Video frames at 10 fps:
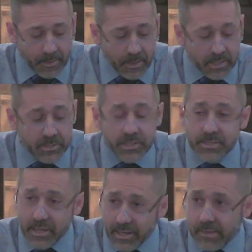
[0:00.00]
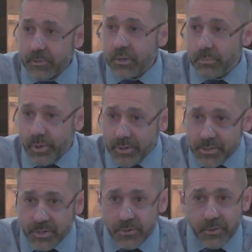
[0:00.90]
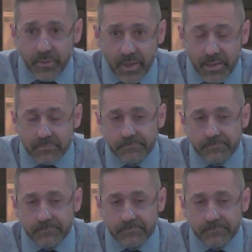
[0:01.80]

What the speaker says: And she said, I'm a good person and all that.